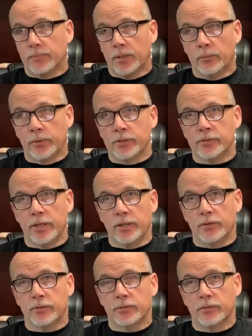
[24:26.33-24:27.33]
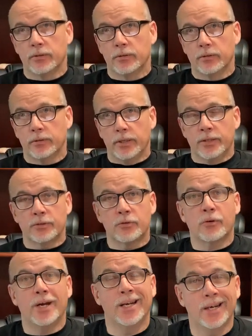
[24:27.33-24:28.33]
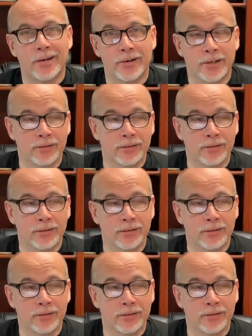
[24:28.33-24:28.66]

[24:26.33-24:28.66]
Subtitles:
I don't want to say this, it's a gray area.